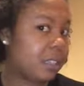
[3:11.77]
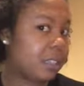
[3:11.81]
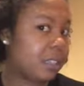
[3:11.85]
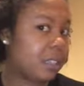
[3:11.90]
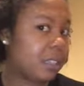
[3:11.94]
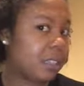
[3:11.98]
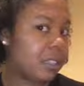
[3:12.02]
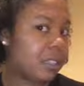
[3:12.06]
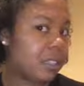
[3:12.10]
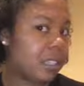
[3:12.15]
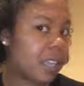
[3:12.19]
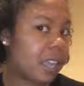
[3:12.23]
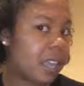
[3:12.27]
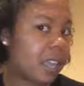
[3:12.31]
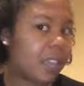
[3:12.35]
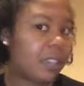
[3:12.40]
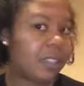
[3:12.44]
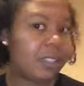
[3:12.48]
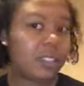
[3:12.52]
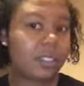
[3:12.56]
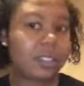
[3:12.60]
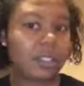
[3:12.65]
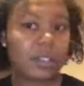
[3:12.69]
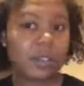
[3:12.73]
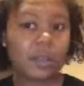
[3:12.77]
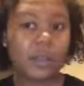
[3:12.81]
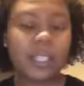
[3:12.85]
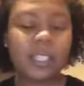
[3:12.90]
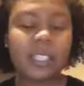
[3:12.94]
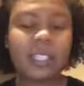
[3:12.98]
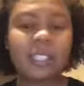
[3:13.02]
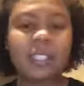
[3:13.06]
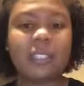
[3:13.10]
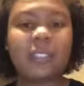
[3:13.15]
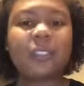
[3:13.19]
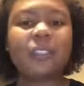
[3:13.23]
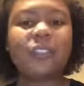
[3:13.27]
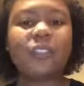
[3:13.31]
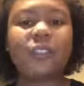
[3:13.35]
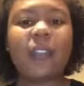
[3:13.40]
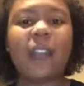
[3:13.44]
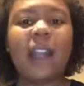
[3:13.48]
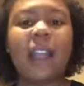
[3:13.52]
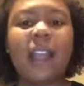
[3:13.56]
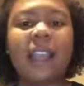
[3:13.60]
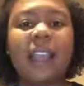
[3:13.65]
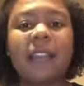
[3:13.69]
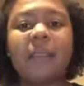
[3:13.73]
to the side, so it's still
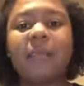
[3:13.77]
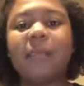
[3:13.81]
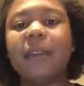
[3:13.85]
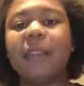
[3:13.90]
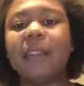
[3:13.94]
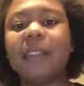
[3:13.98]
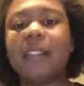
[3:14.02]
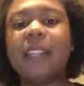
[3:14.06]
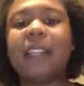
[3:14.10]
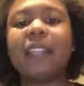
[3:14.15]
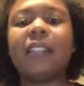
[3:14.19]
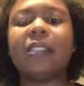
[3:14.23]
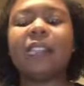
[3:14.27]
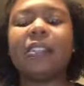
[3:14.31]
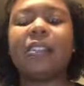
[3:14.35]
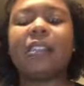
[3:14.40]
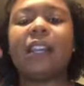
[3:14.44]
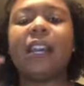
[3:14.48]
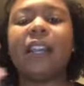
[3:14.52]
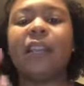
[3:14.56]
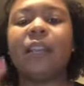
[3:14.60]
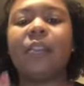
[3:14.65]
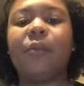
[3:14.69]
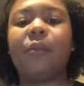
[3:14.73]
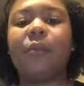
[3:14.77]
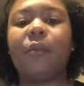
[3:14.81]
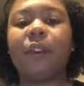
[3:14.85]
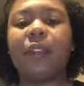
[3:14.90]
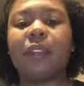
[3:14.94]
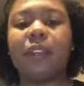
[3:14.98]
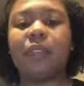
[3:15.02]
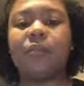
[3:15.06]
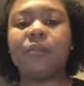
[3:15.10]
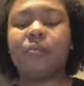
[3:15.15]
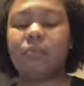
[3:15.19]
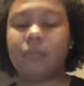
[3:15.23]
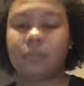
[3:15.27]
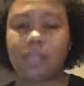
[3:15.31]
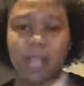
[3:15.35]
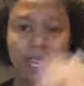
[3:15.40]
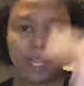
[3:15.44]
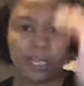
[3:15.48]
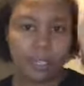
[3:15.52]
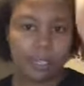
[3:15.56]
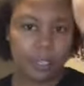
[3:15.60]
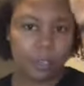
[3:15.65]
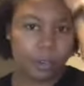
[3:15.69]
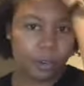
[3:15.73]
drying, but that's kind of what I
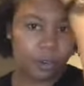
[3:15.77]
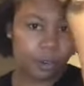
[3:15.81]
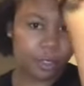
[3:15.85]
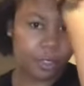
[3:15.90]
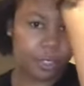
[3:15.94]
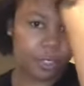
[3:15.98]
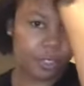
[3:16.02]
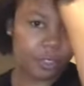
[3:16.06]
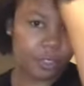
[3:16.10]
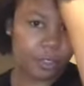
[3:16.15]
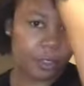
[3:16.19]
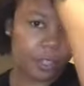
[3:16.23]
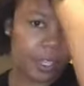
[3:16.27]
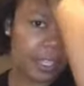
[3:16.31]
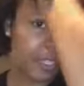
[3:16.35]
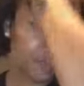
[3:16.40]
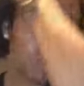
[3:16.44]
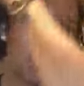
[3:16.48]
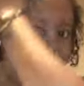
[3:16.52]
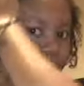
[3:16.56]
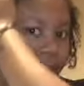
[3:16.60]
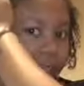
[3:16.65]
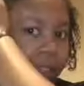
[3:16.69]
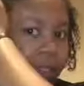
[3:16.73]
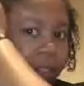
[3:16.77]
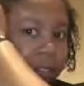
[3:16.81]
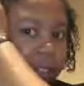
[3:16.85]
did earlier, so that's why that